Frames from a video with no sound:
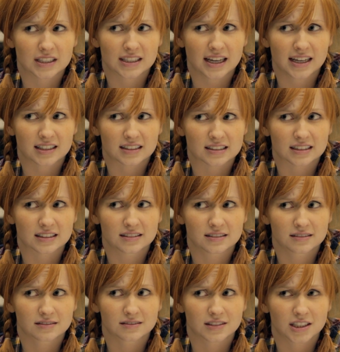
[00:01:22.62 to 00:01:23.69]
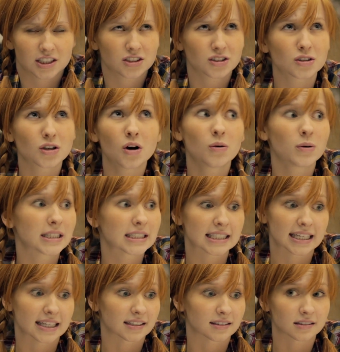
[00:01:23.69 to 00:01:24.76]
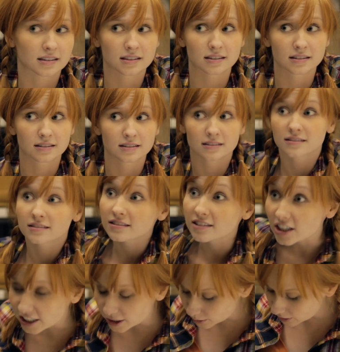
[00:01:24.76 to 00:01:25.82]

Exactly. He's so intense. Look